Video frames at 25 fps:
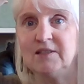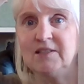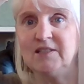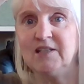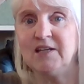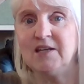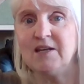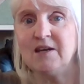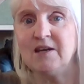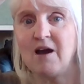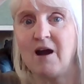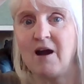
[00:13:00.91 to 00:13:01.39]

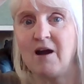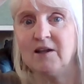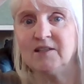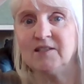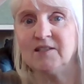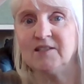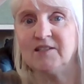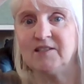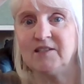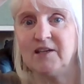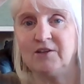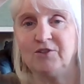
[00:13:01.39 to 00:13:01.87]
did not
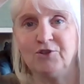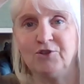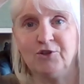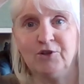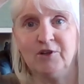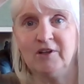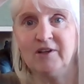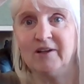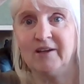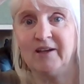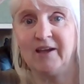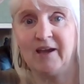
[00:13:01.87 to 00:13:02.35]
center
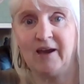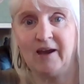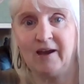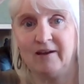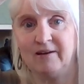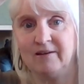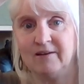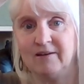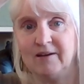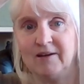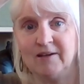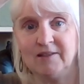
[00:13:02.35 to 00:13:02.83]
it
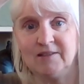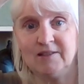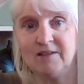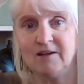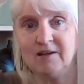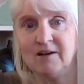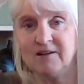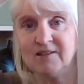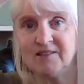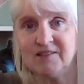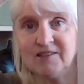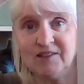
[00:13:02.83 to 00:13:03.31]
again. I did
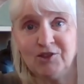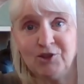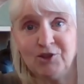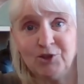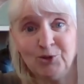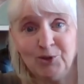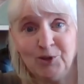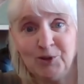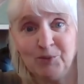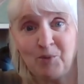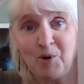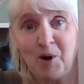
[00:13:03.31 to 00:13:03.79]
not
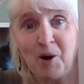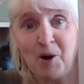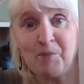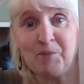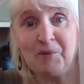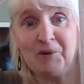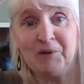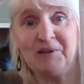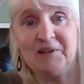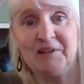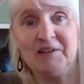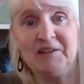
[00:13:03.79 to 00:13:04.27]
center it
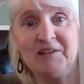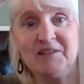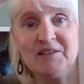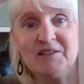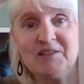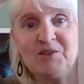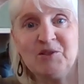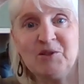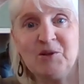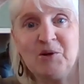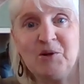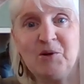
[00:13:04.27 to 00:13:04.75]
properly.
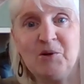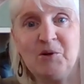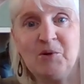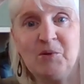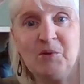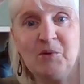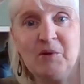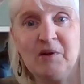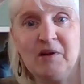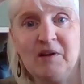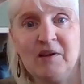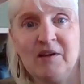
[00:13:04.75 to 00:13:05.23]

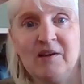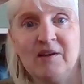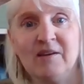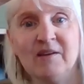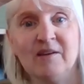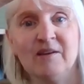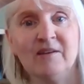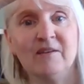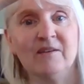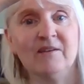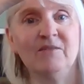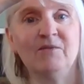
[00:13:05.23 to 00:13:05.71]
So
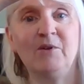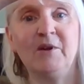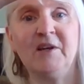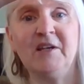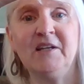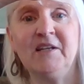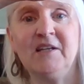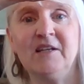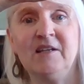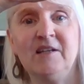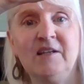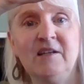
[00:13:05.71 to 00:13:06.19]

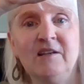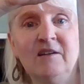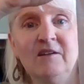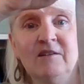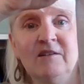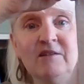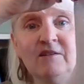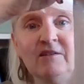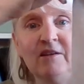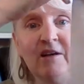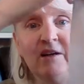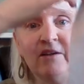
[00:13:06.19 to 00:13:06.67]
right
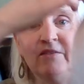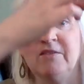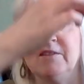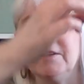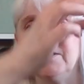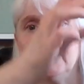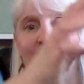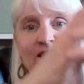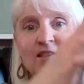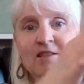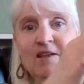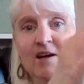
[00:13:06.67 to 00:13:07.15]
here on
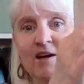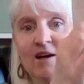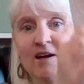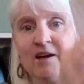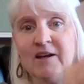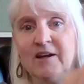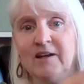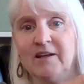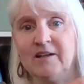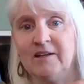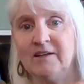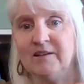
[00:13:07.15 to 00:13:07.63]
this
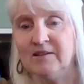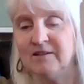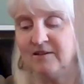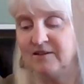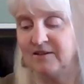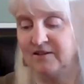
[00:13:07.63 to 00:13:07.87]
side,